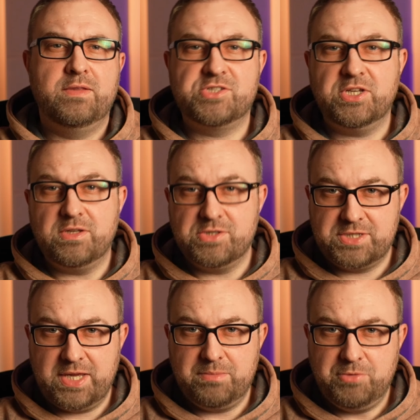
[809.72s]
The signal
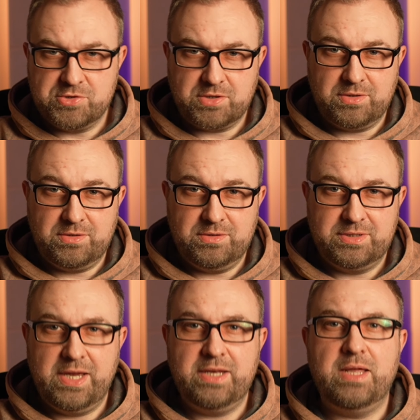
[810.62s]
stayed musical,
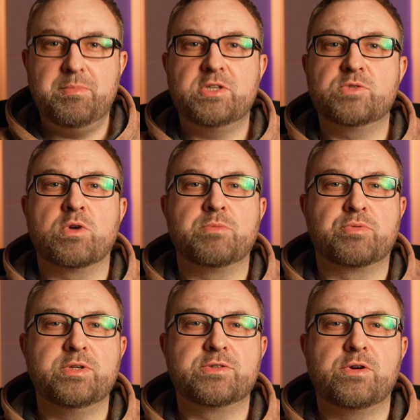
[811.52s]
dynamics were
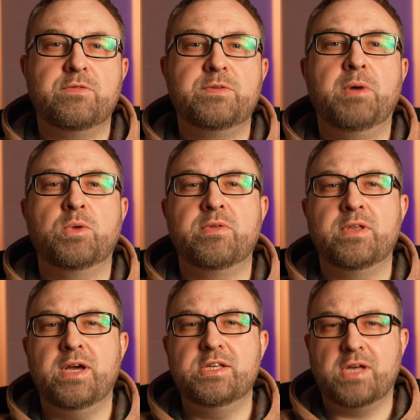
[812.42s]
preserved but with a
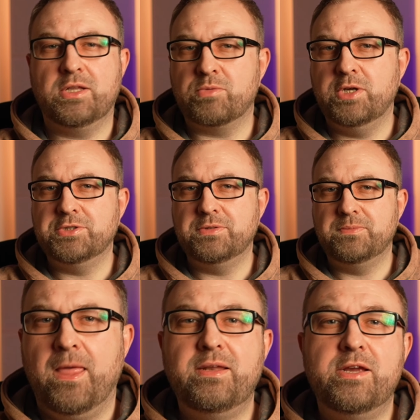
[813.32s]
nice coloration.
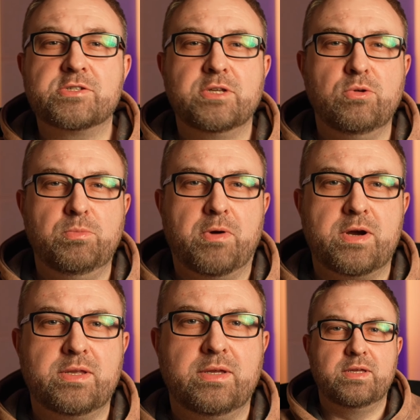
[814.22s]
And here's the cool
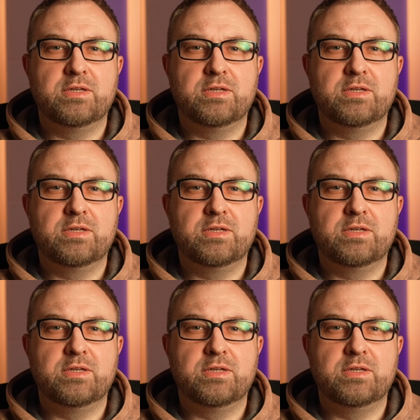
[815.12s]
part.